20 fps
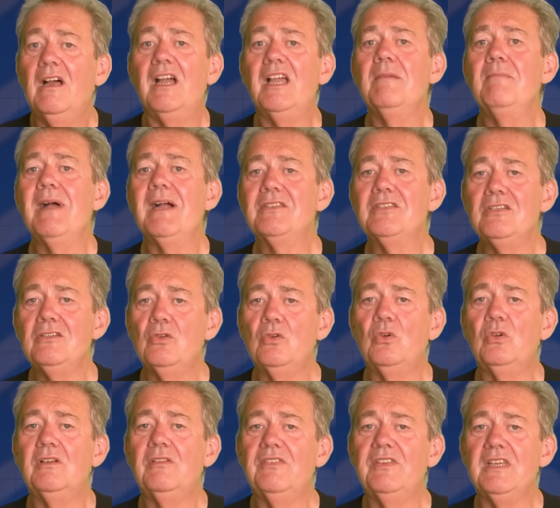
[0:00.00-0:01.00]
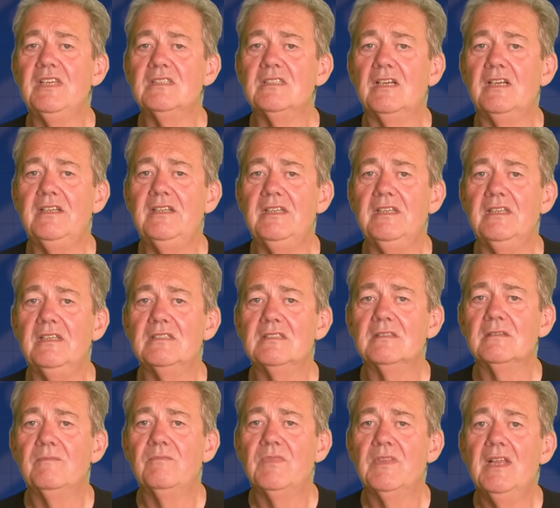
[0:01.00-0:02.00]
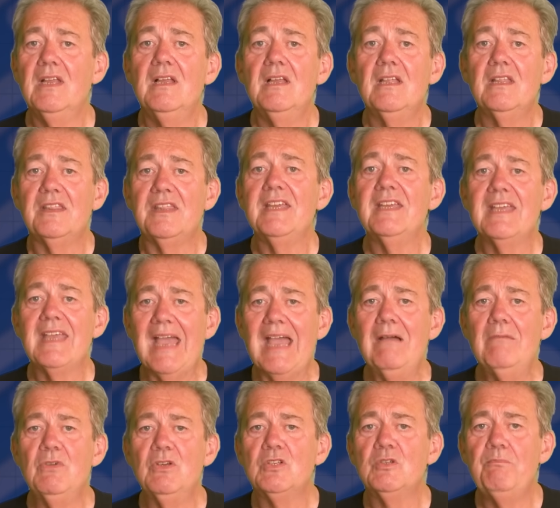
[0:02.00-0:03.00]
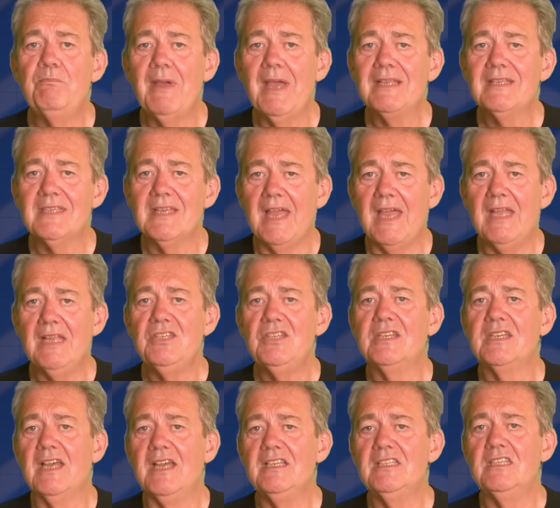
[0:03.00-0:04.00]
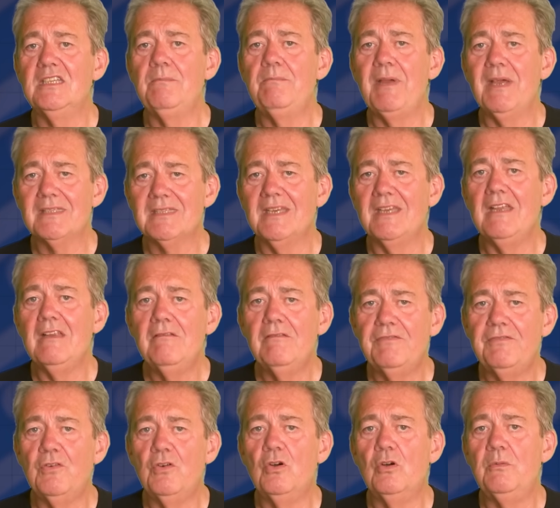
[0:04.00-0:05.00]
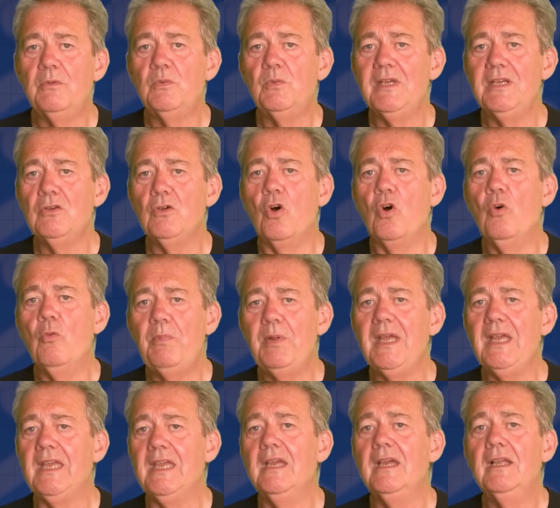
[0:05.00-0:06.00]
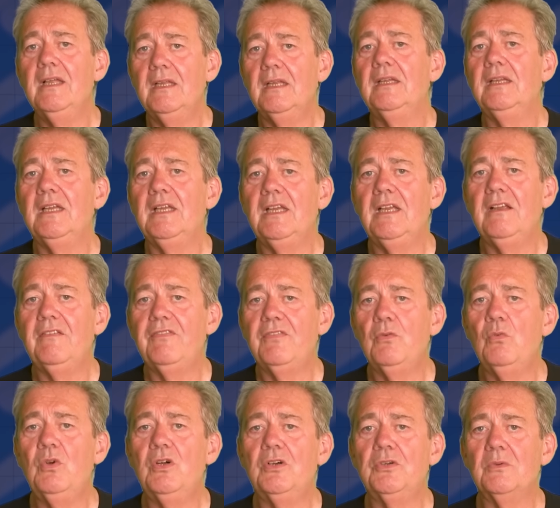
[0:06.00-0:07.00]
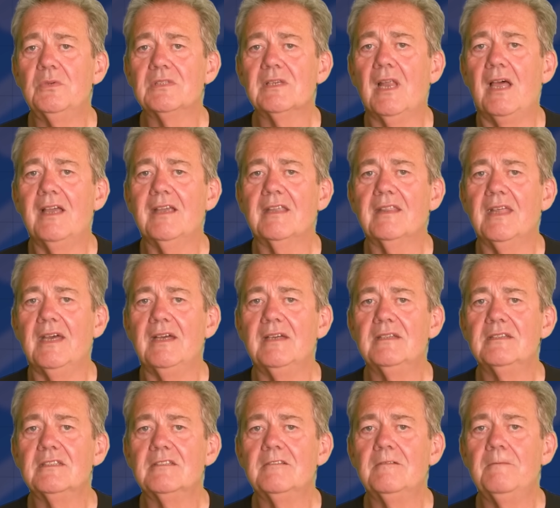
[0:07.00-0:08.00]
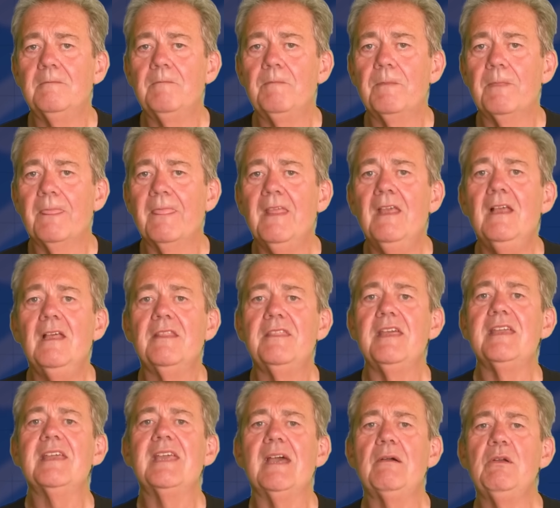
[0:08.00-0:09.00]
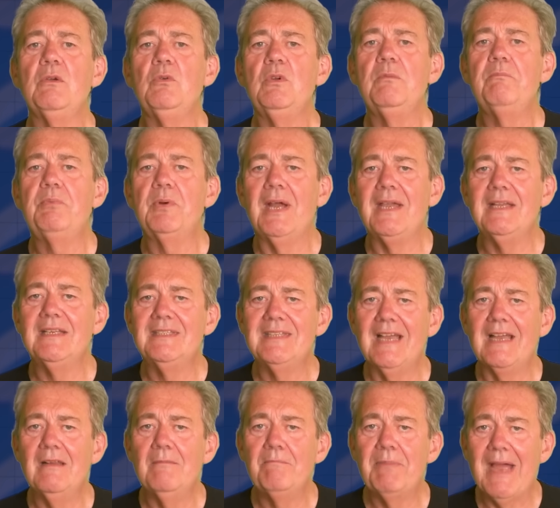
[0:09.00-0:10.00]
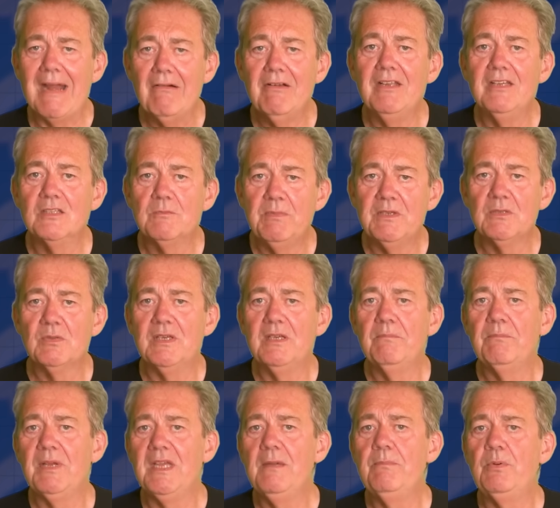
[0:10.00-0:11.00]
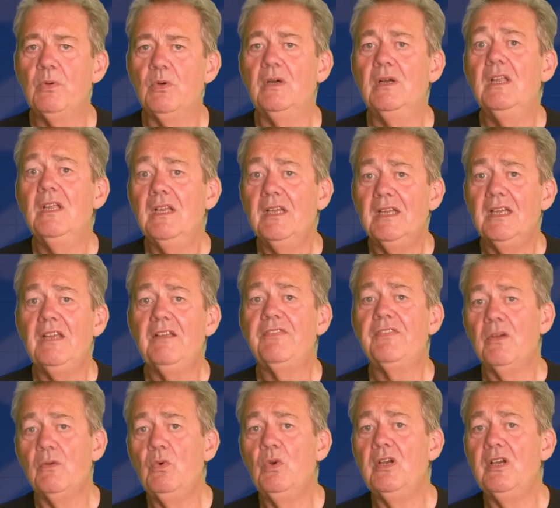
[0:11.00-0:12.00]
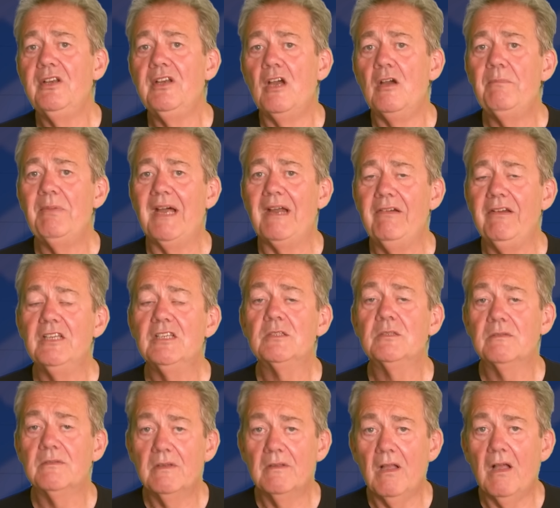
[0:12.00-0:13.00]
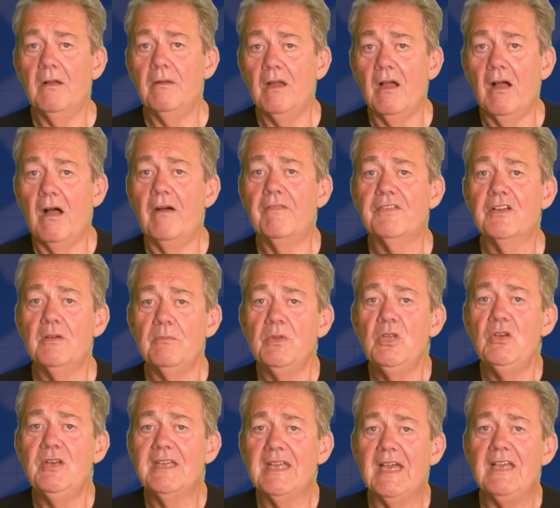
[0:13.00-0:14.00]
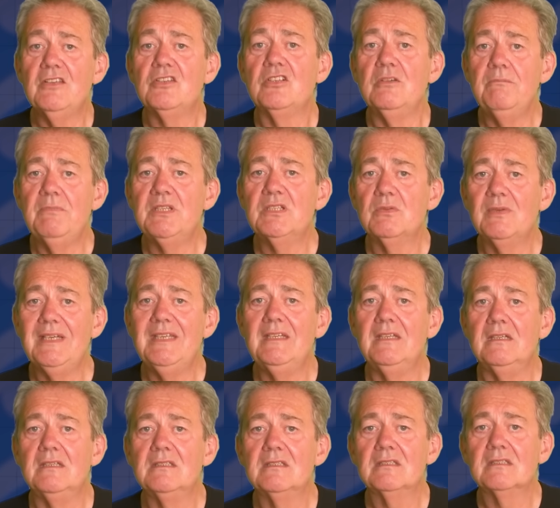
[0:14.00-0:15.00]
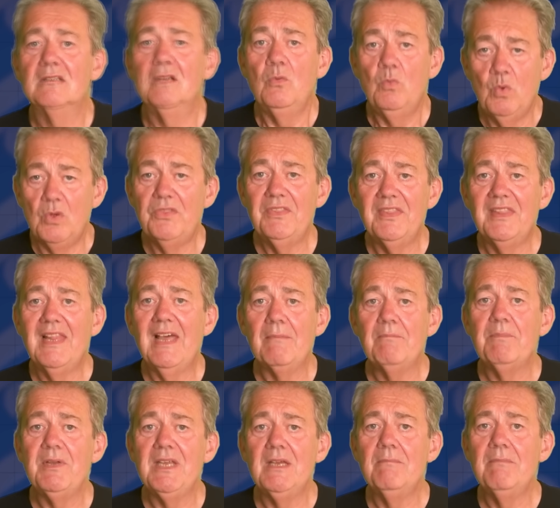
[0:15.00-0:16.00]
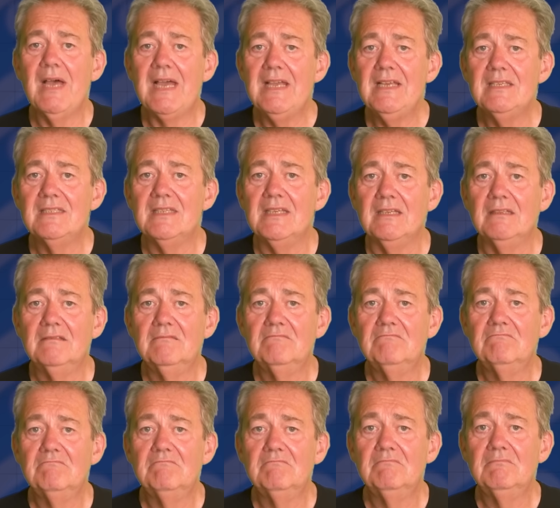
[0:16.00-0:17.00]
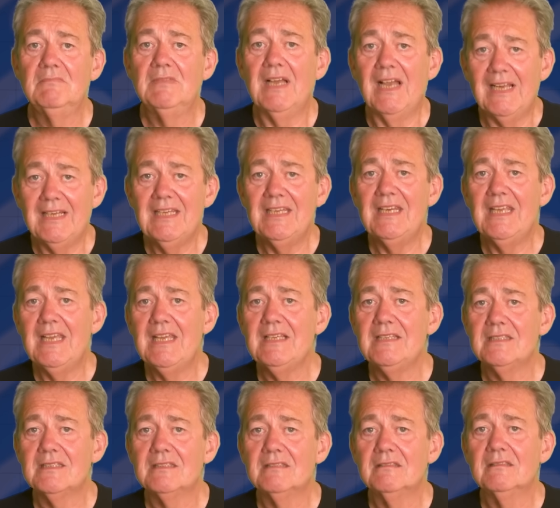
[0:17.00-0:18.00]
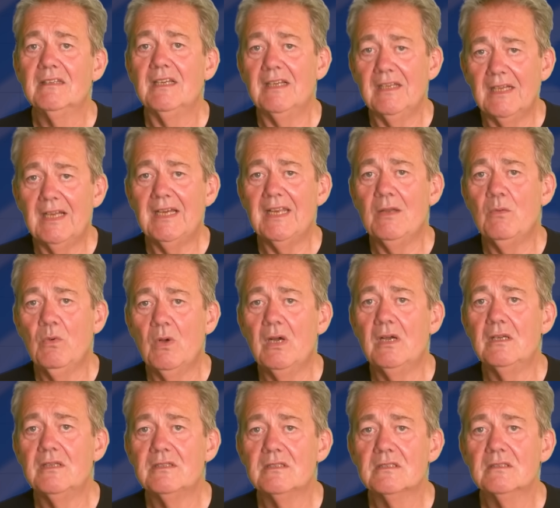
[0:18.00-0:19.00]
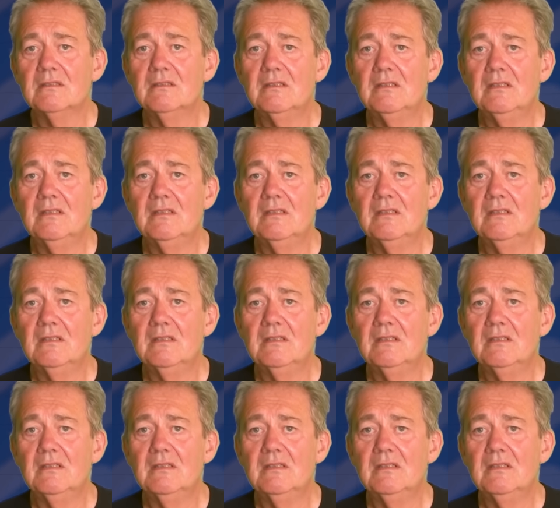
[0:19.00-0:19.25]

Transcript: I imagined all of these ideas. Think how much better educated, better informed we'd all be if the world was like that. Think how it would break down barriers between people if there were no barriers of communication between us. Wouldn't that be amazing? And it is. And it was.